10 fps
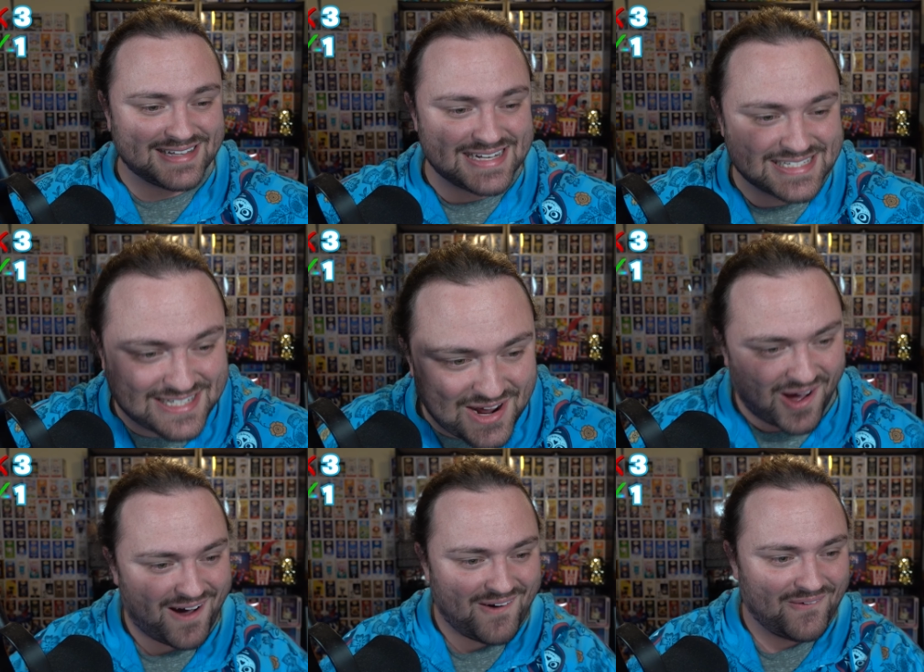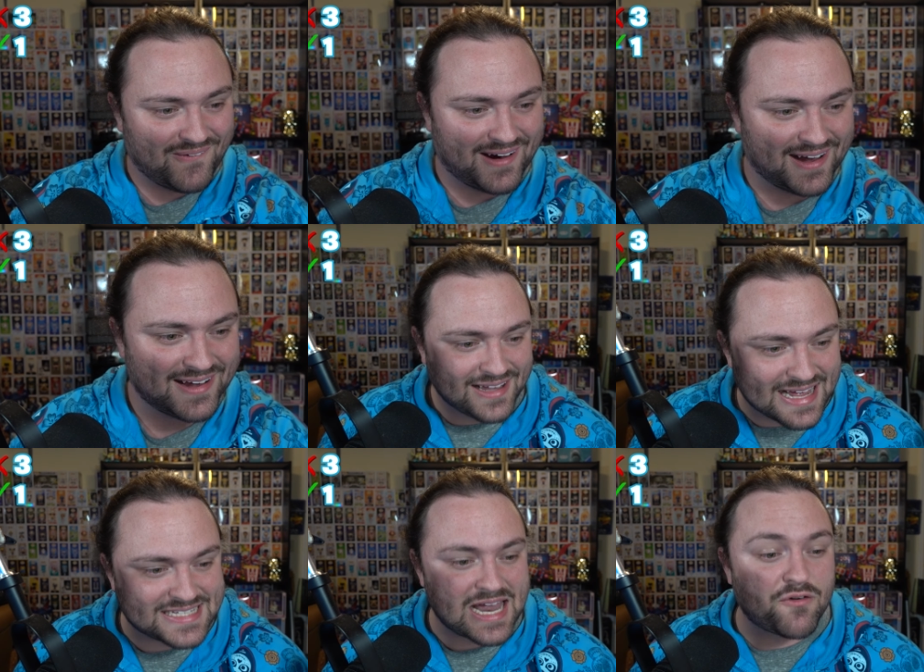Let's go.
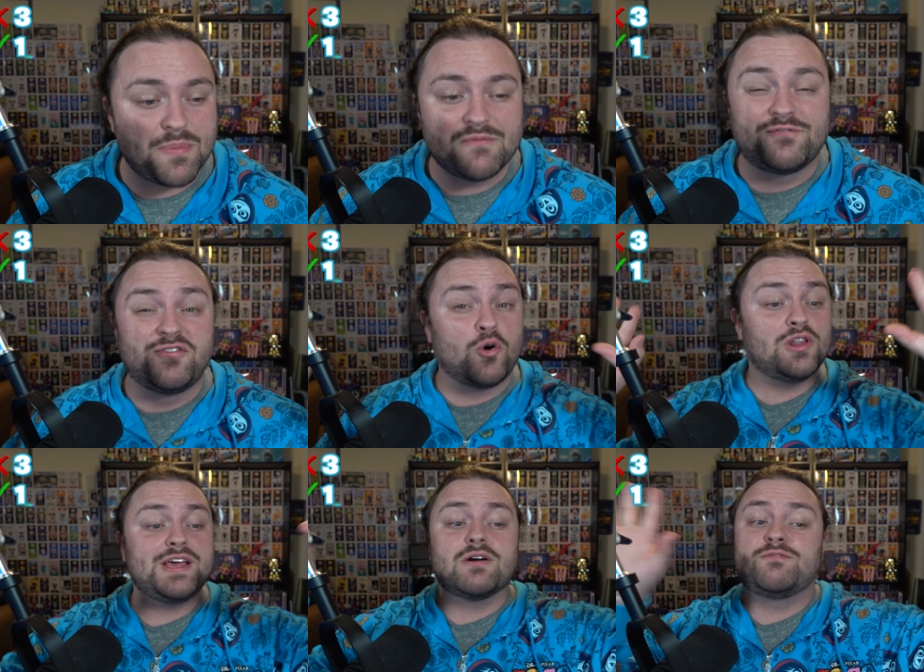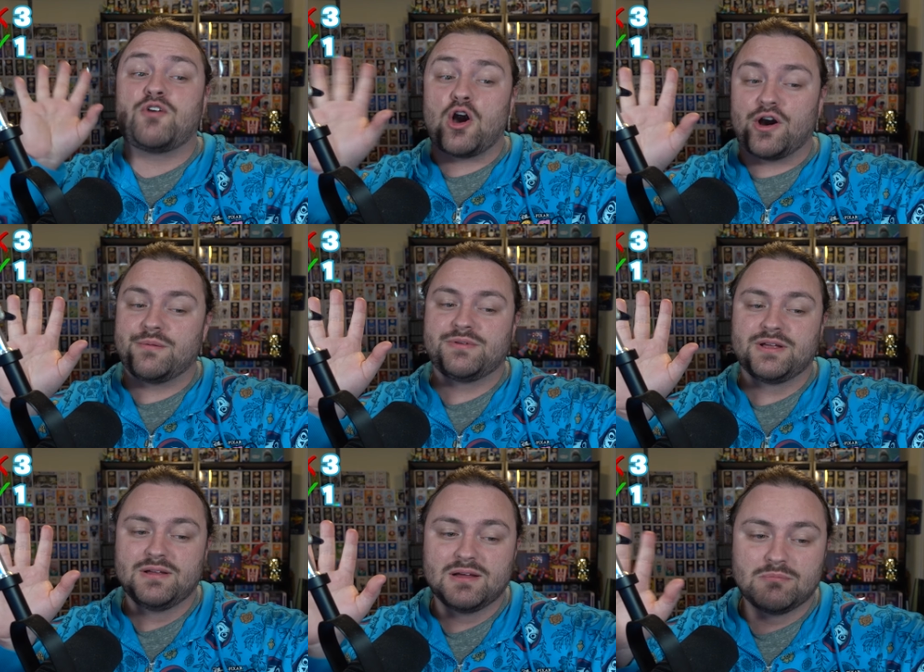It's never been fully confirmed
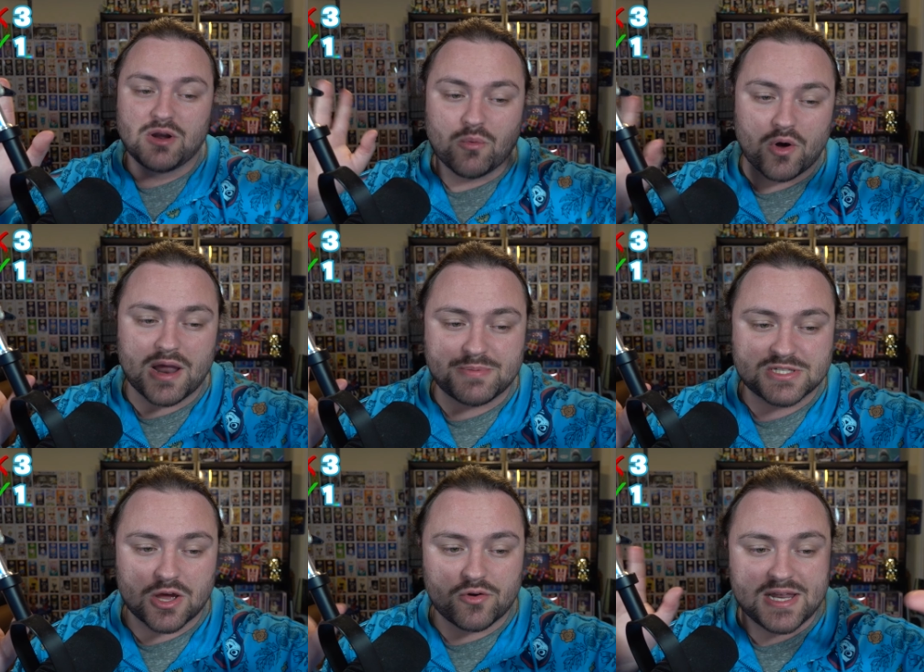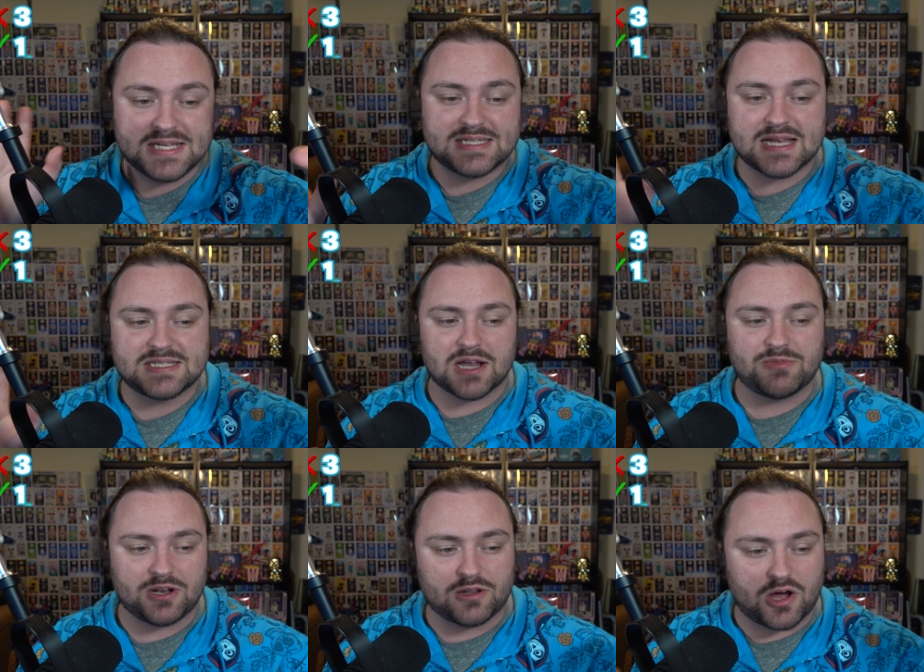but in one episode, he says
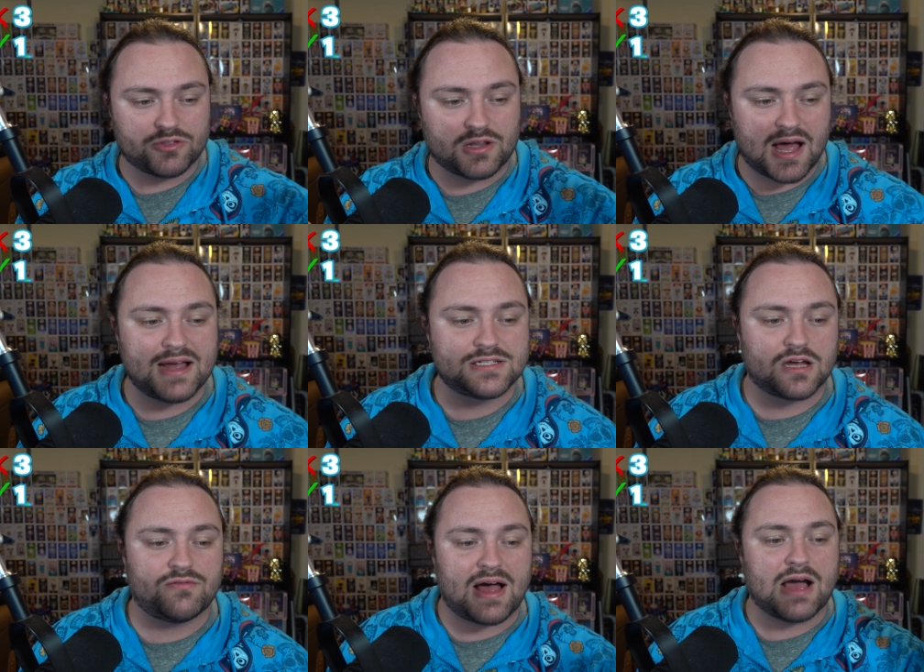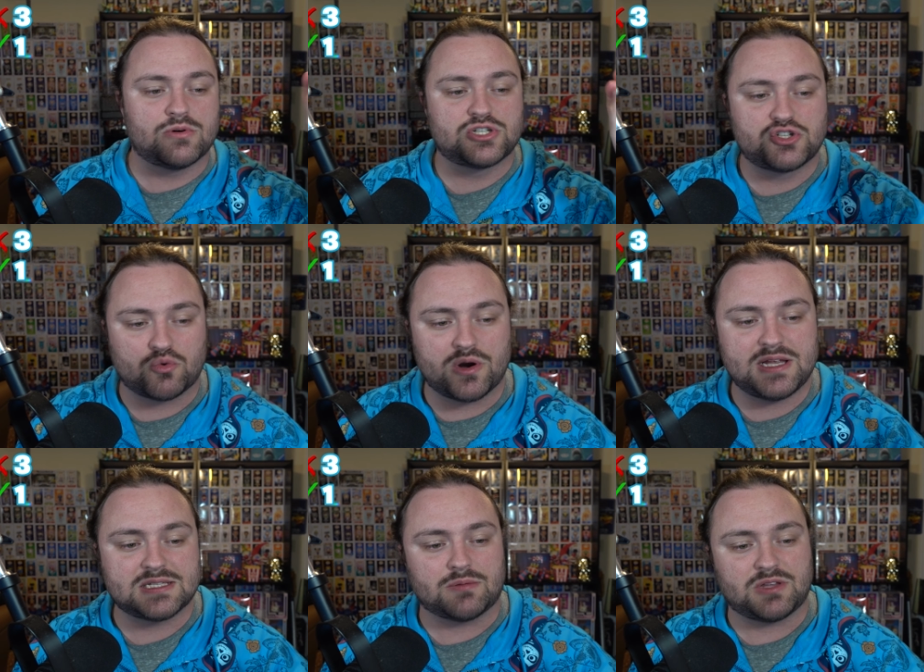something along the lines of, I was
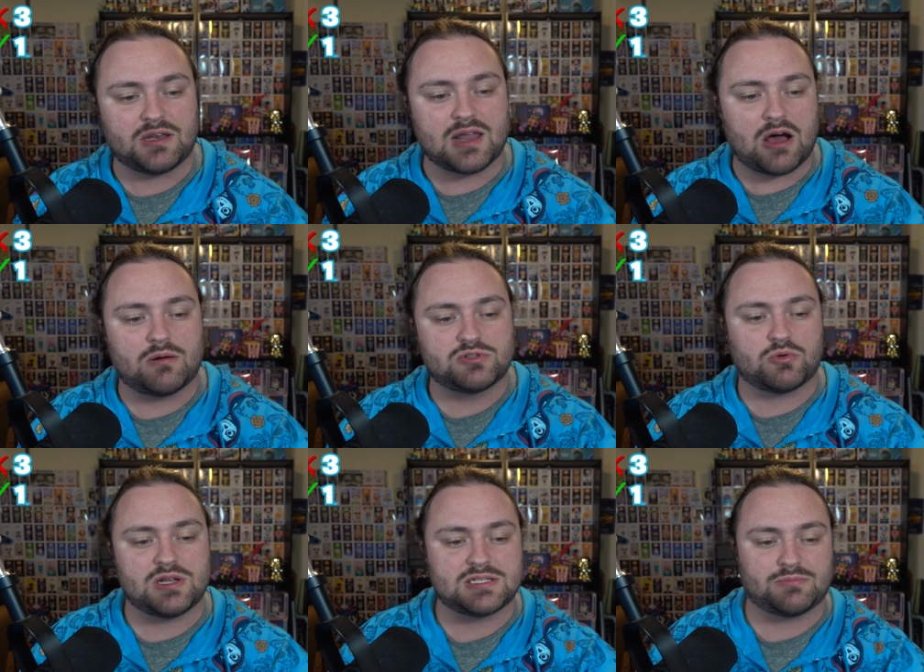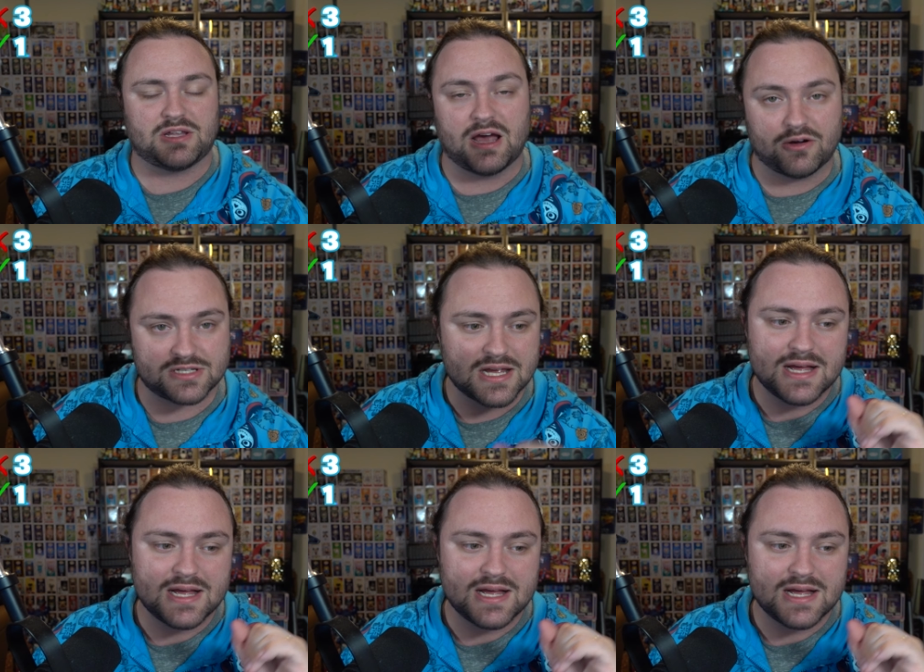20 something, now I'm 20 something else.